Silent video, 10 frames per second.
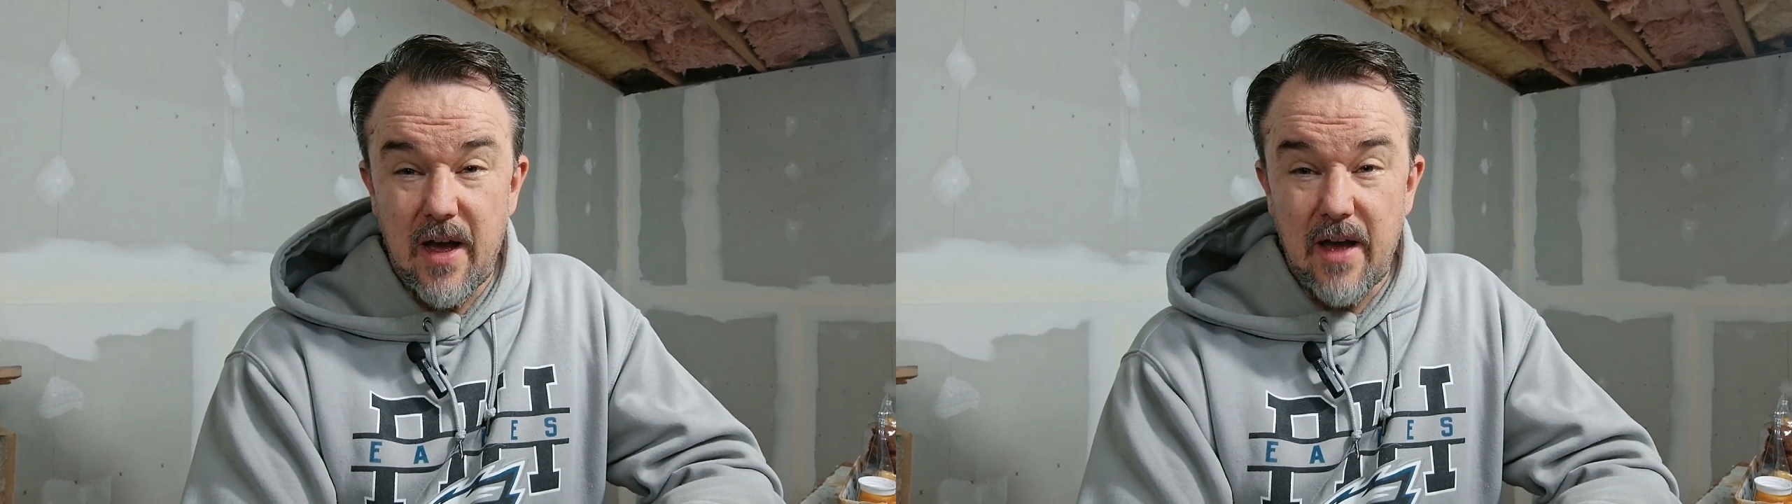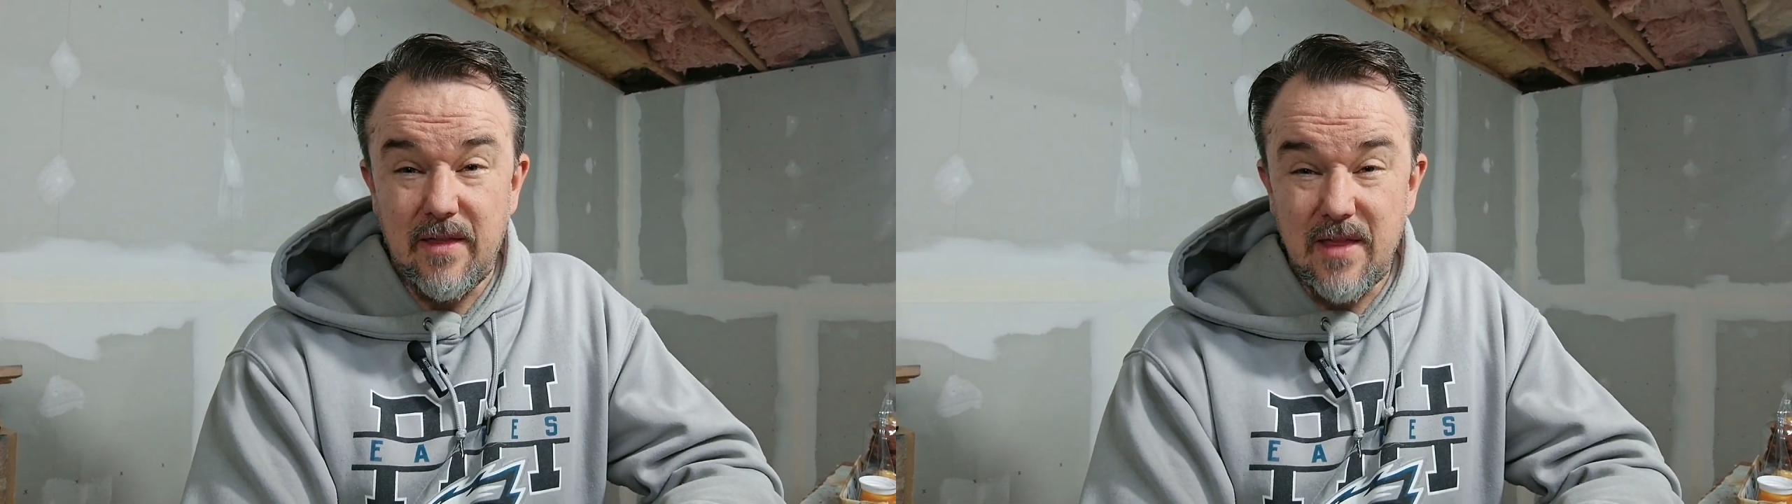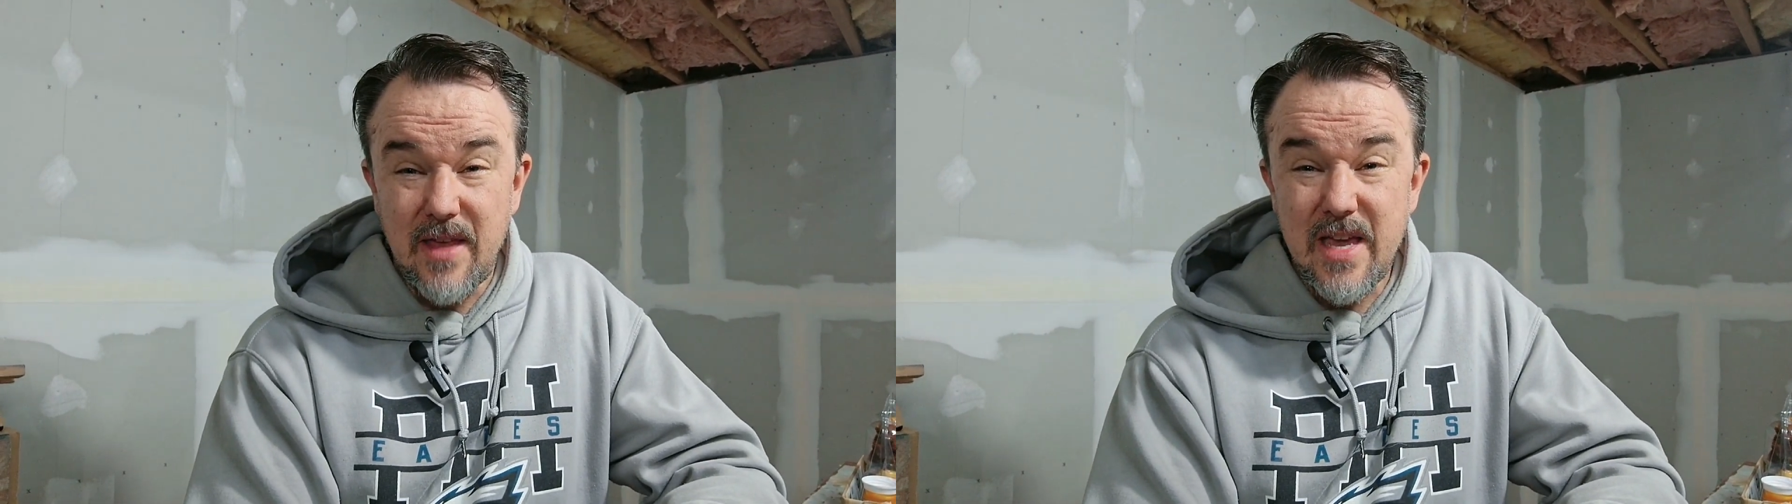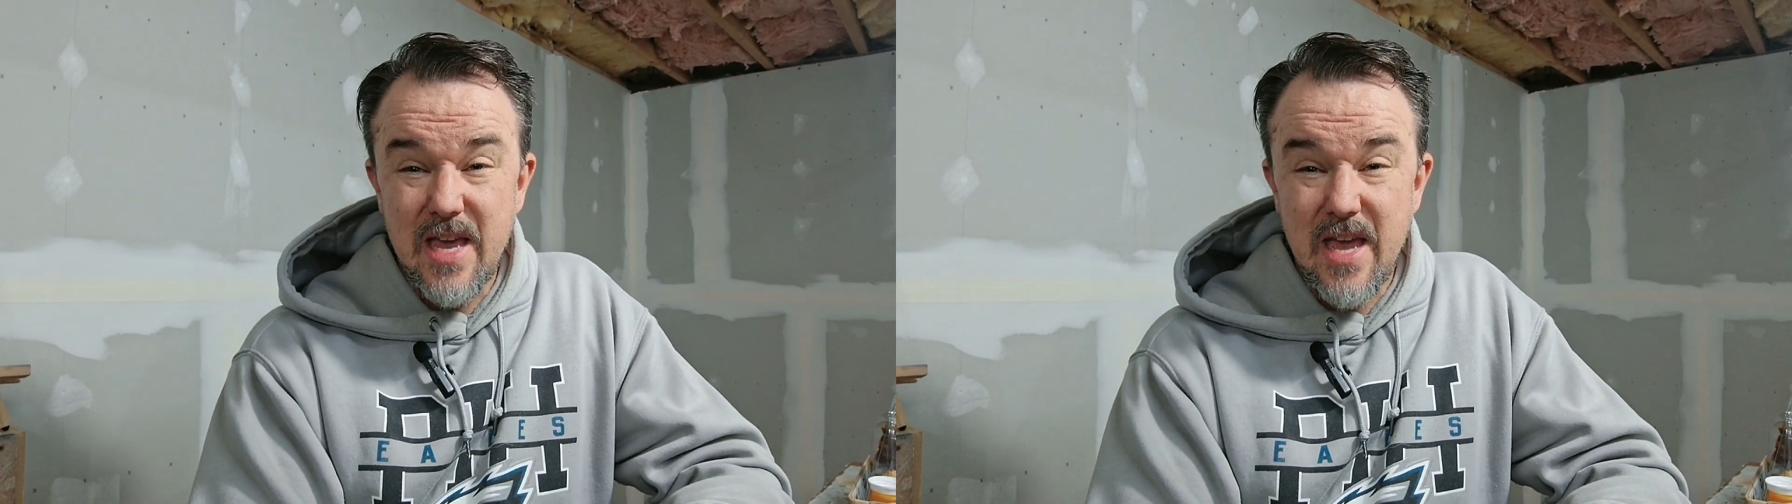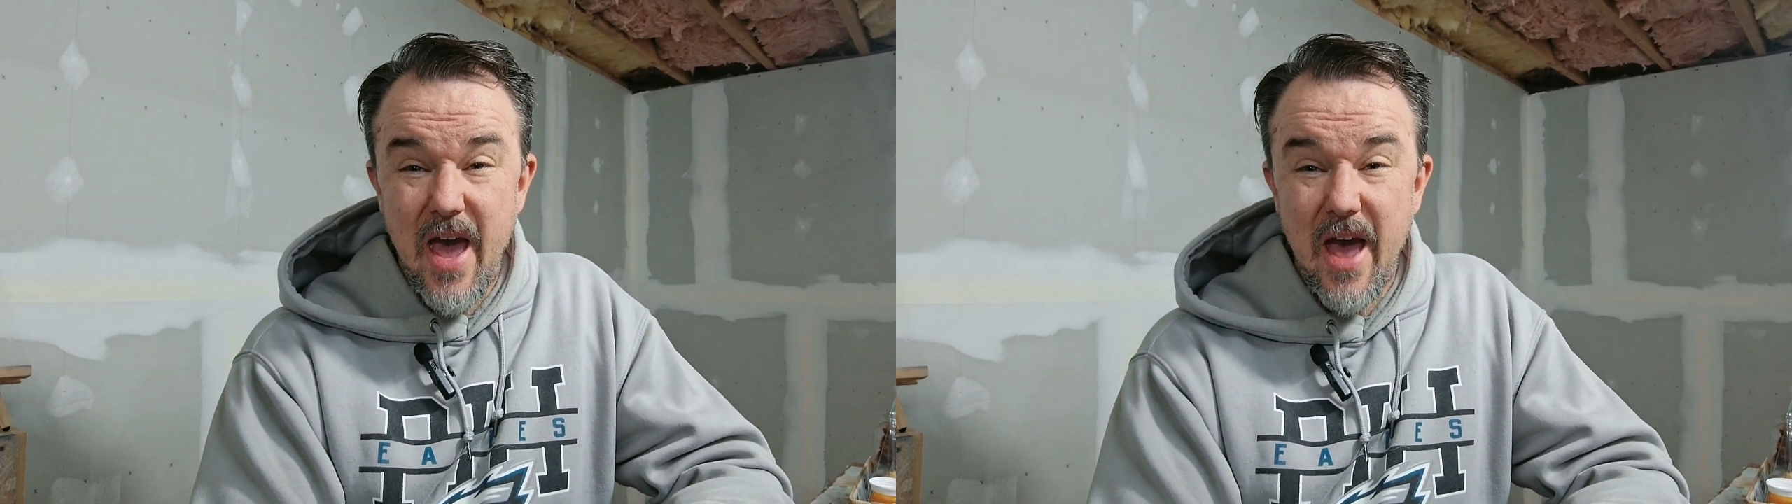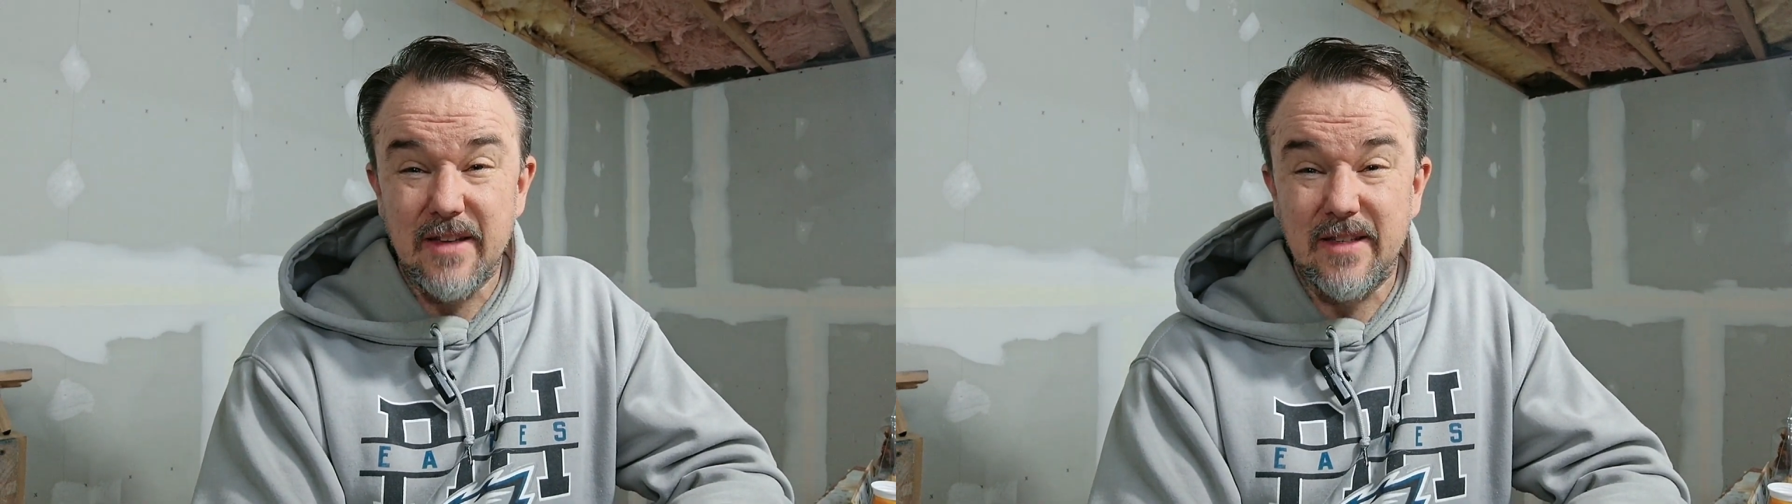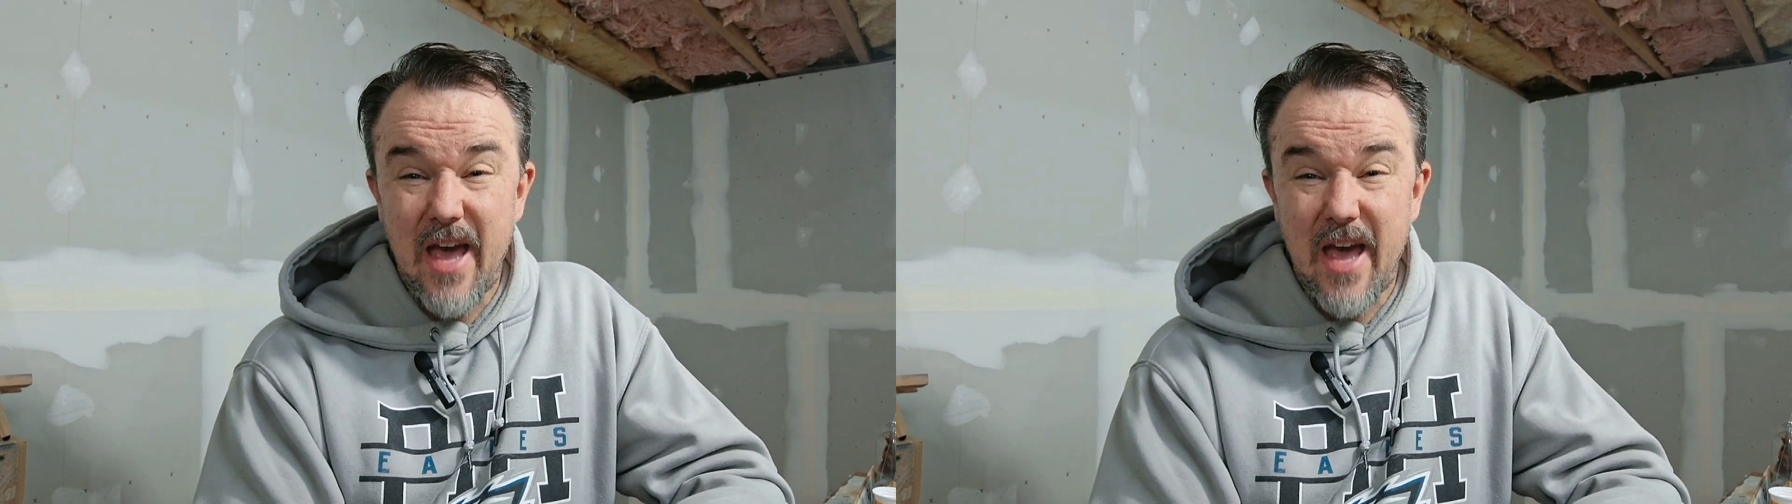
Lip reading: I think he has